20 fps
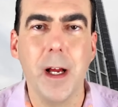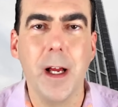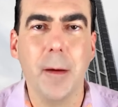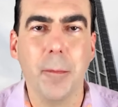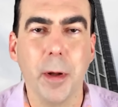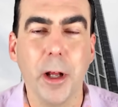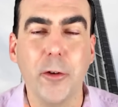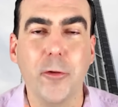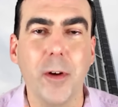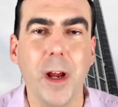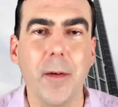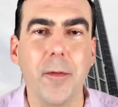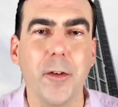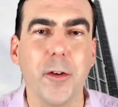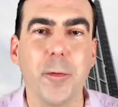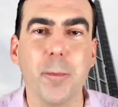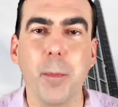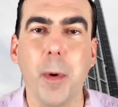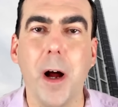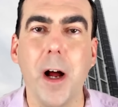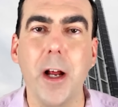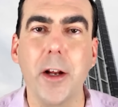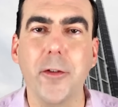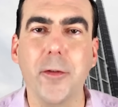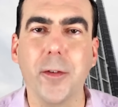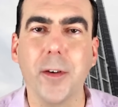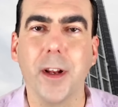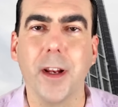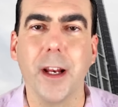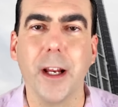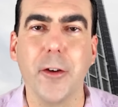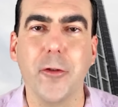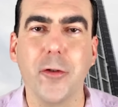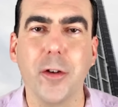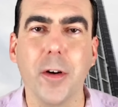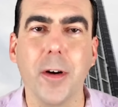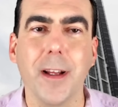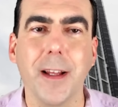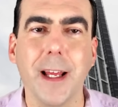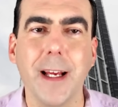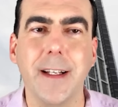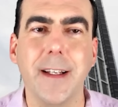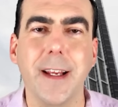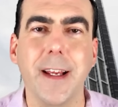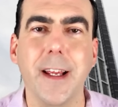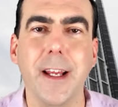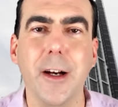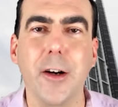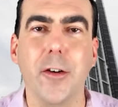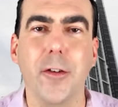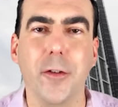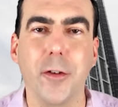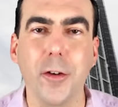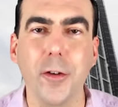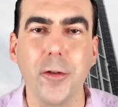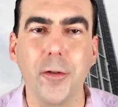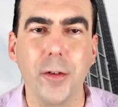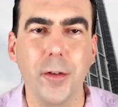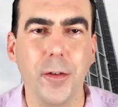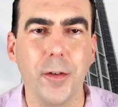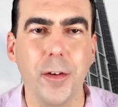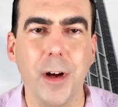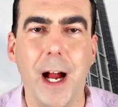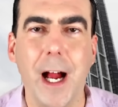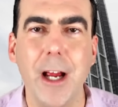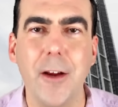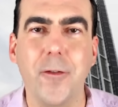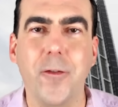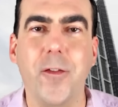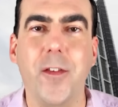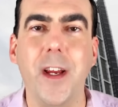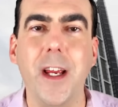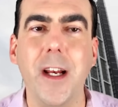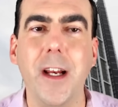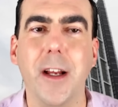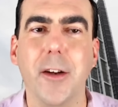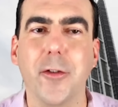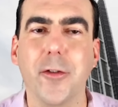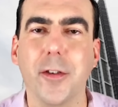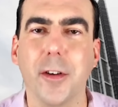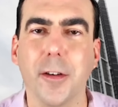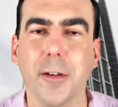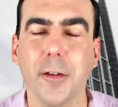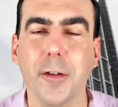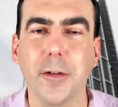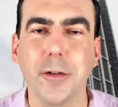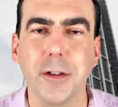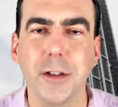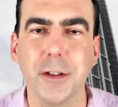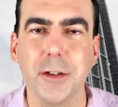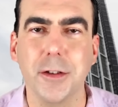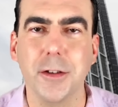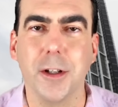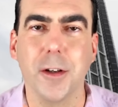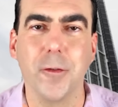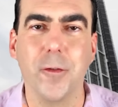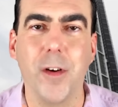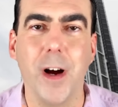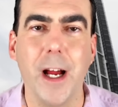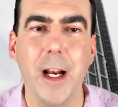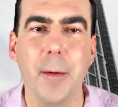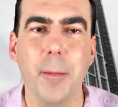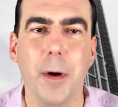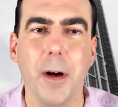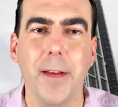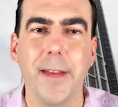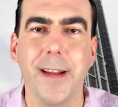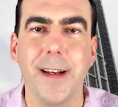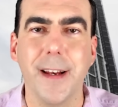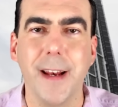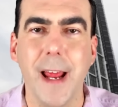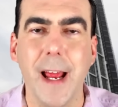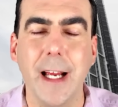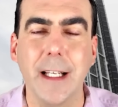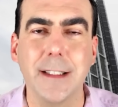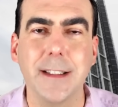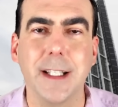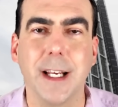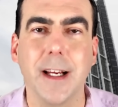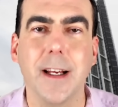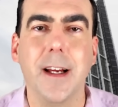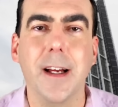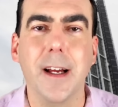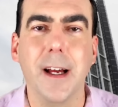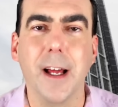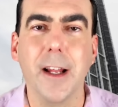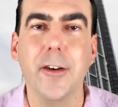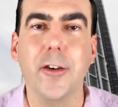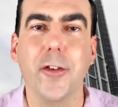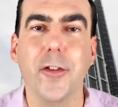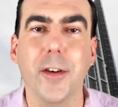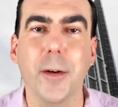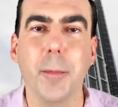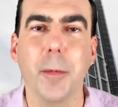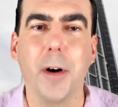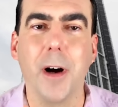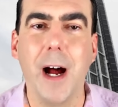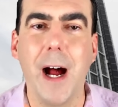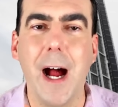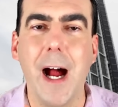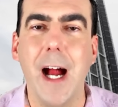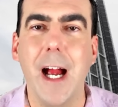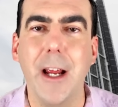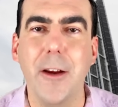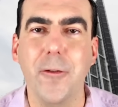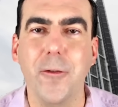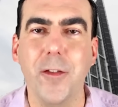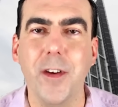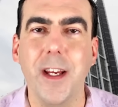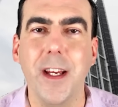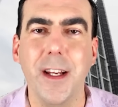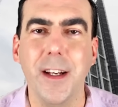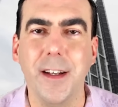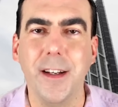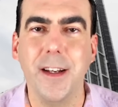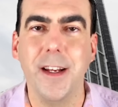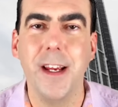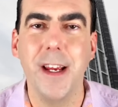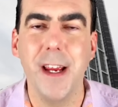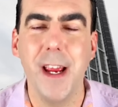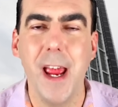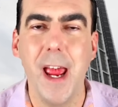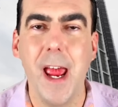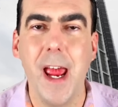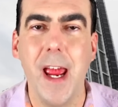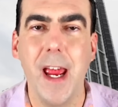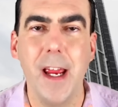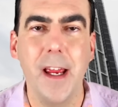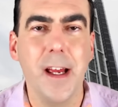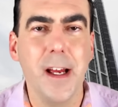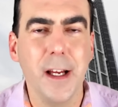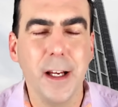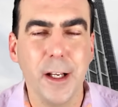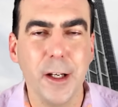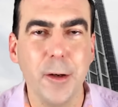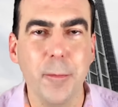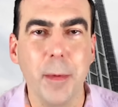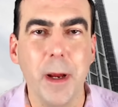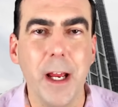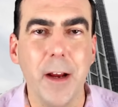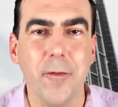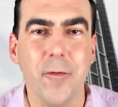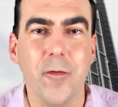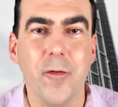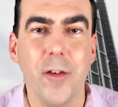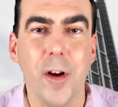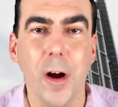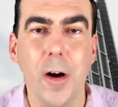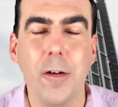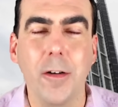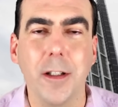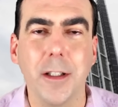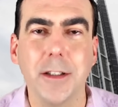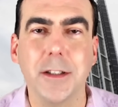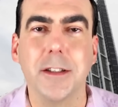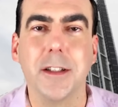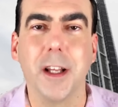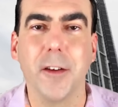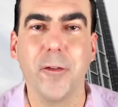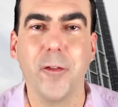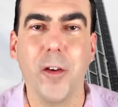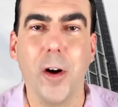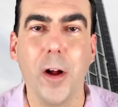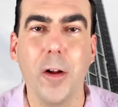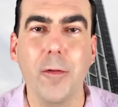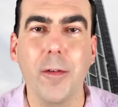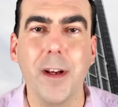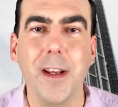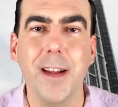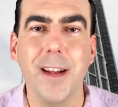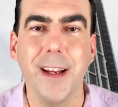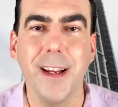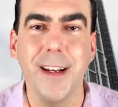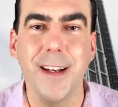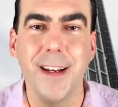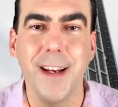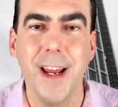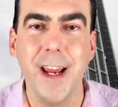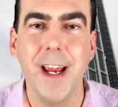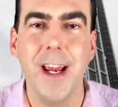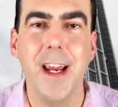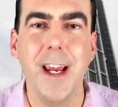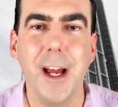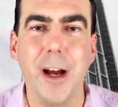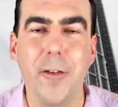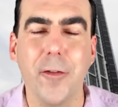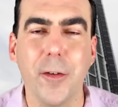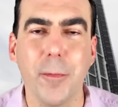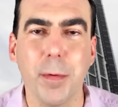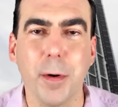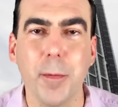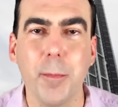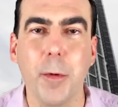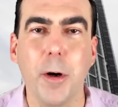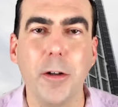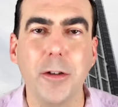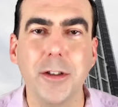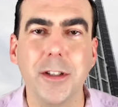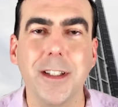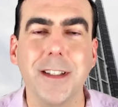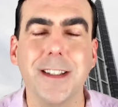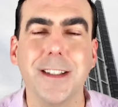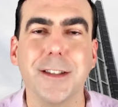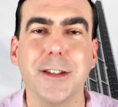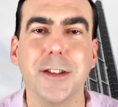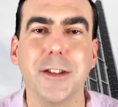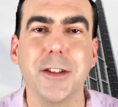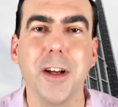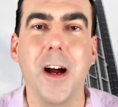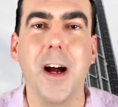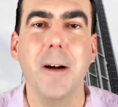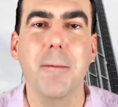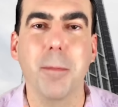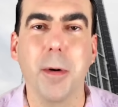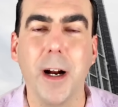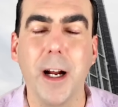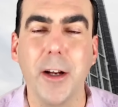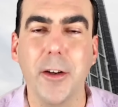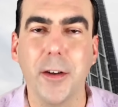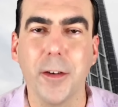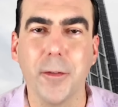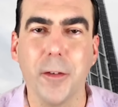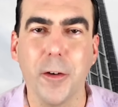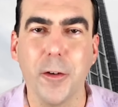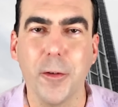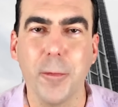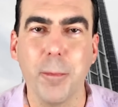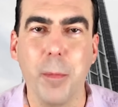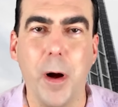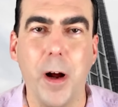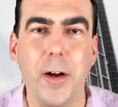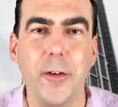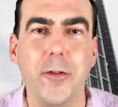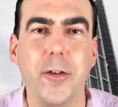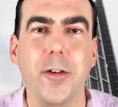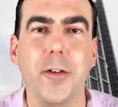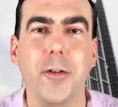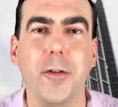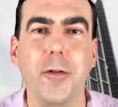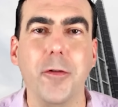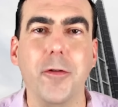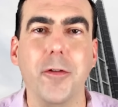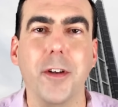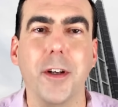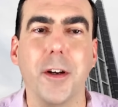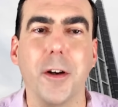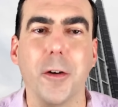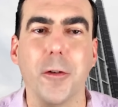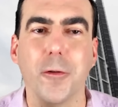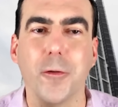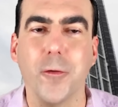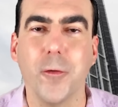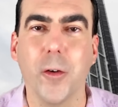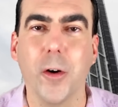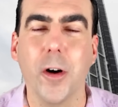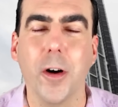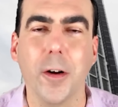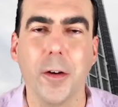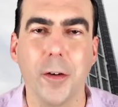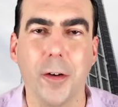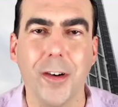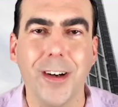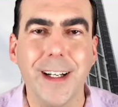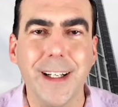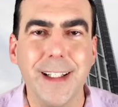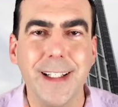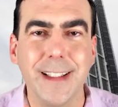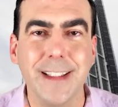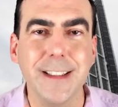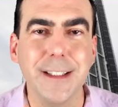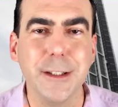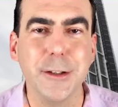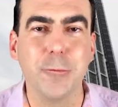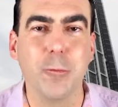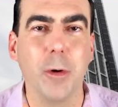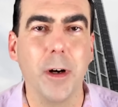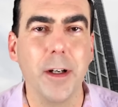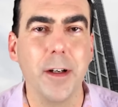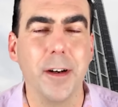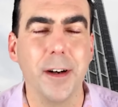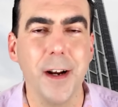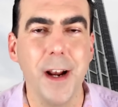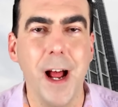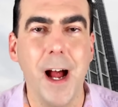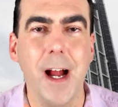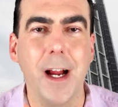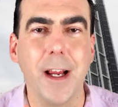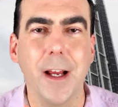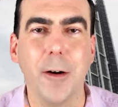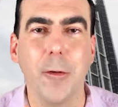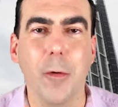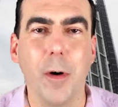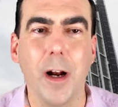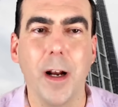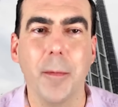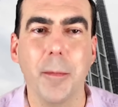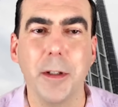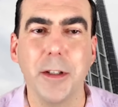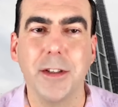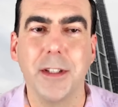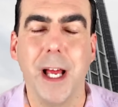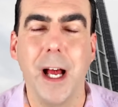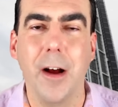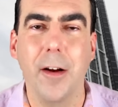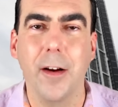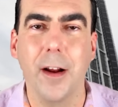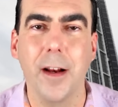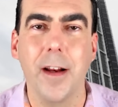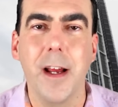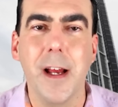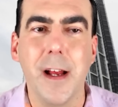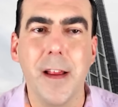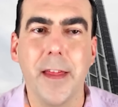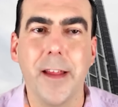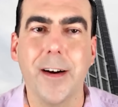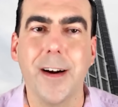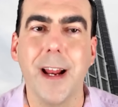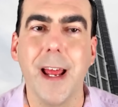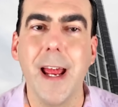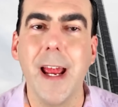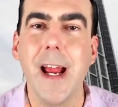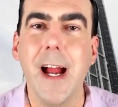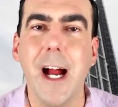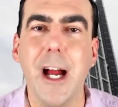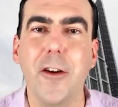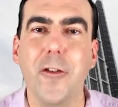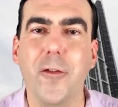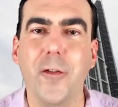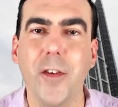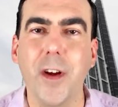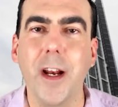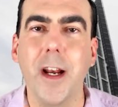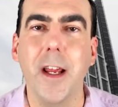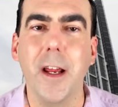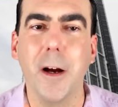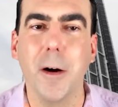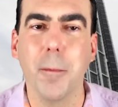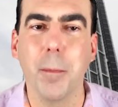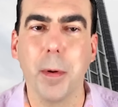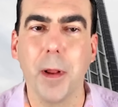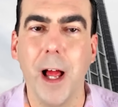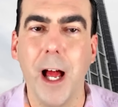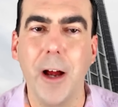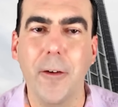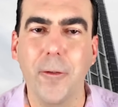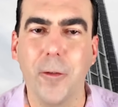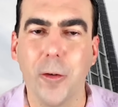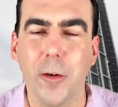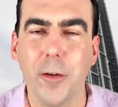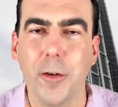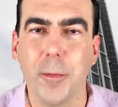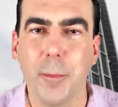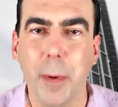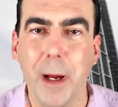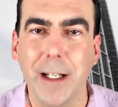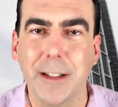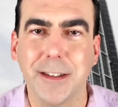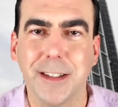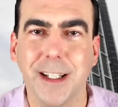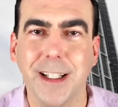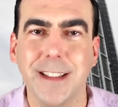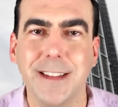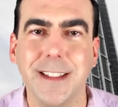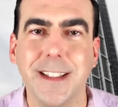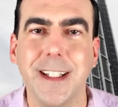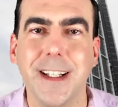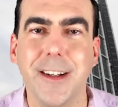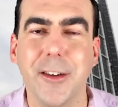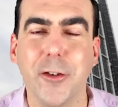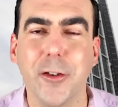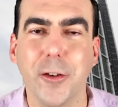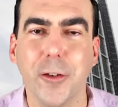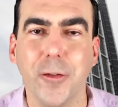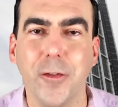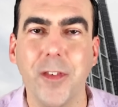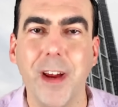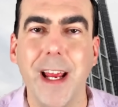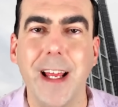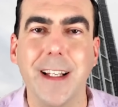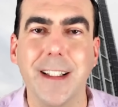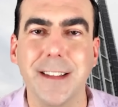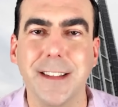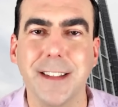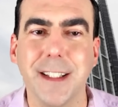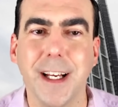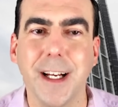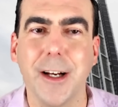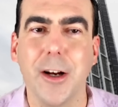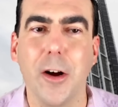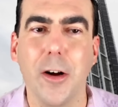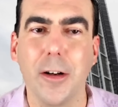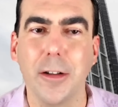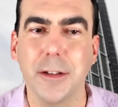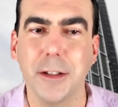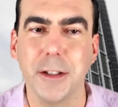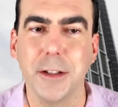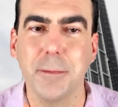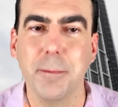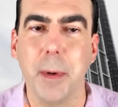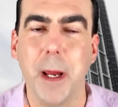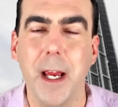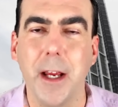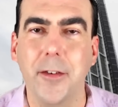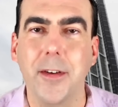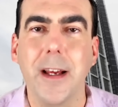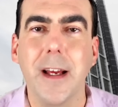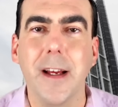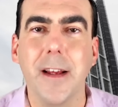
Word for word: Plus, we have a sponsor for today's show. I'd like to introduce you to Iveda Solutions. You can find them on the NASDAQ under symbol IVDA. And you may have noticed that following a day of a promotion, the stock price of our sponsor usually goes vertical. And this is one you're not going to want to miss out on. They're an AI video platform specializing in the surveillance technology space.